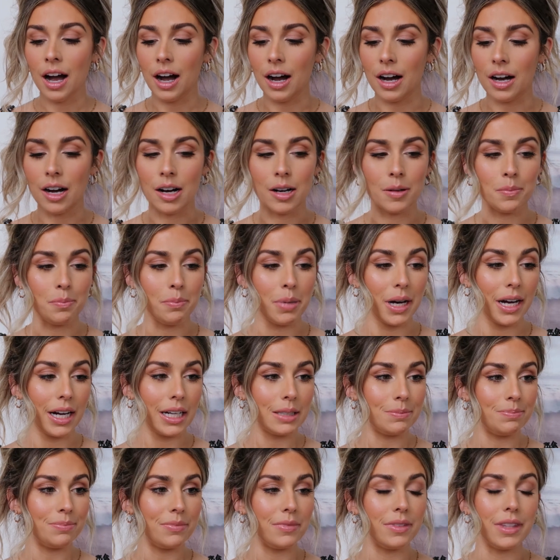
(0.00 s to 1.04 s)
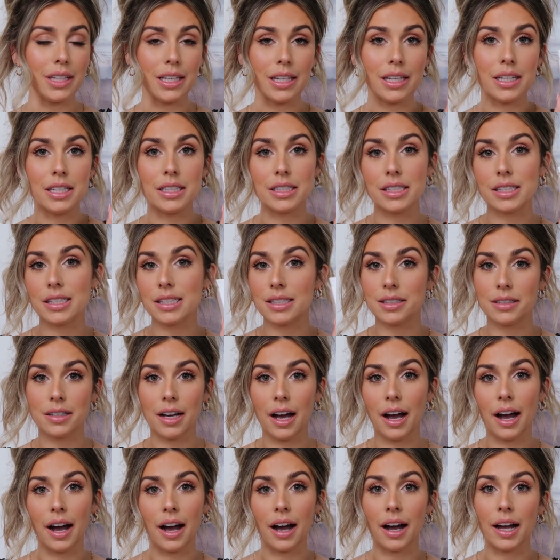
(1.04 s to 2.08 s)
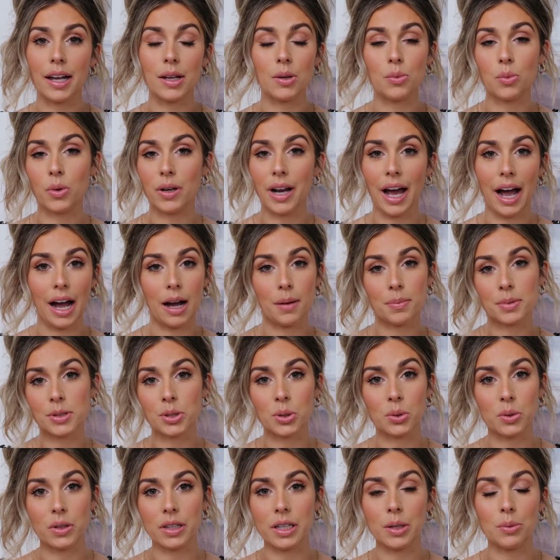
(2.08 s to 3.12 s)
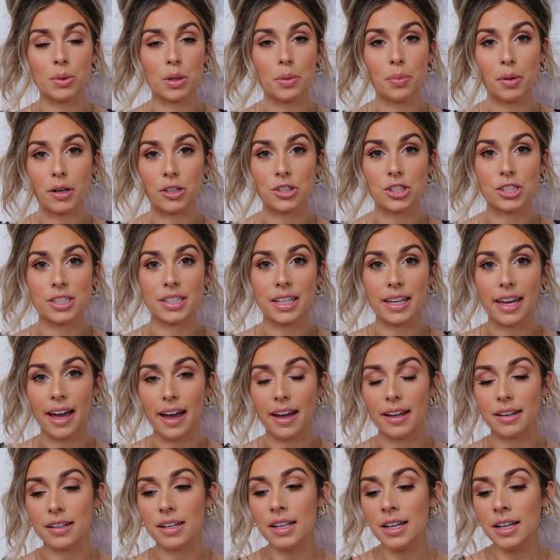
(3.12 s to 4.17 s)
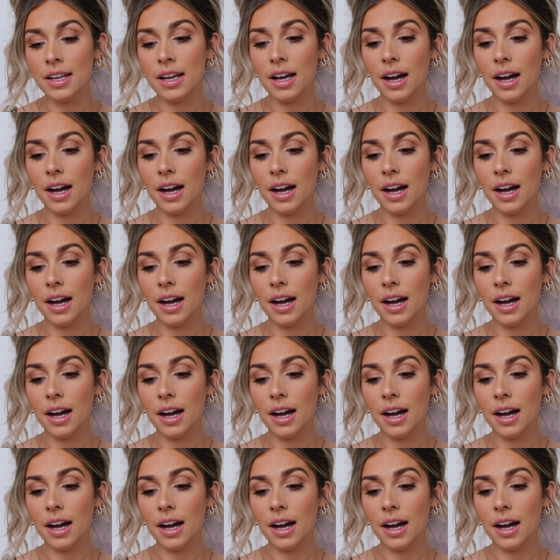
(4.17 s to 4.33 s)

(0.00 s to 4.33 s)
But these I would absolutely repurchase again.